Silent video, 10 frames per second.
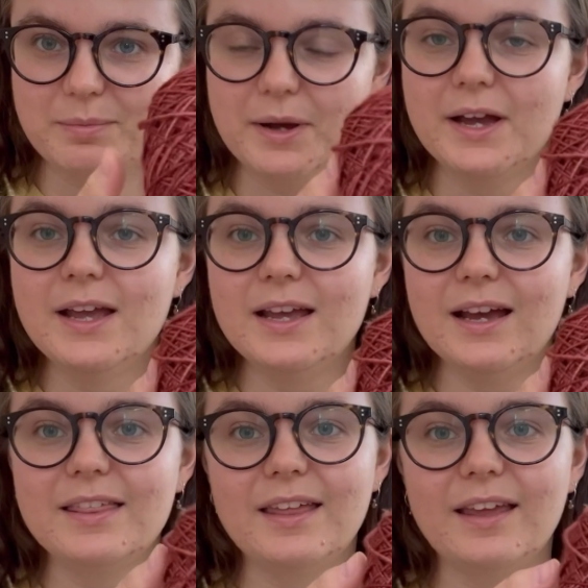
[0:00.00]
but
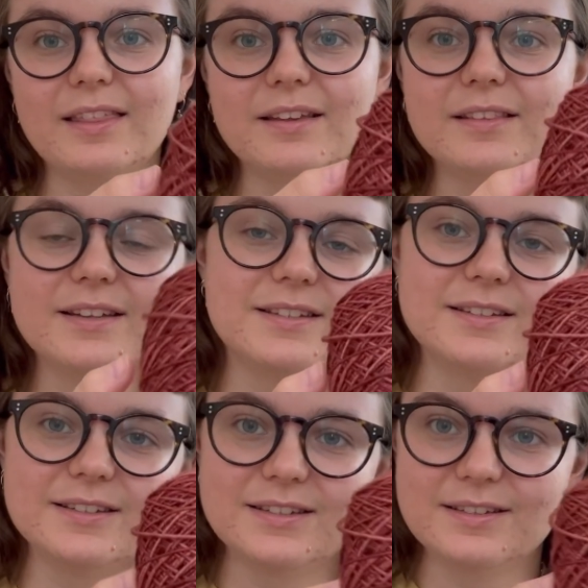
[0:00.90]
I think that this
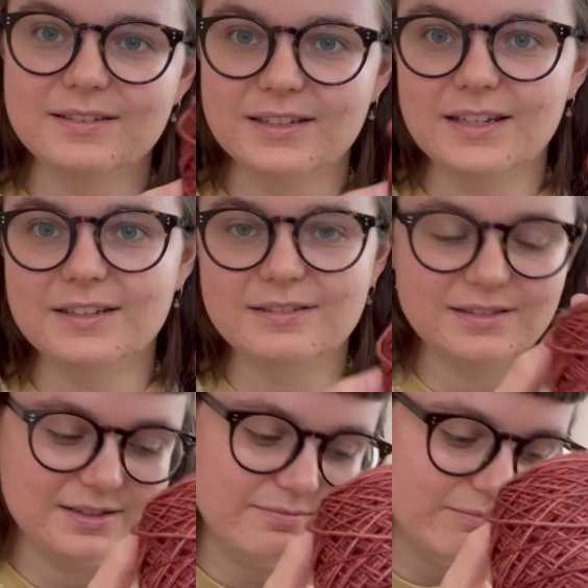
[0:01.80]
is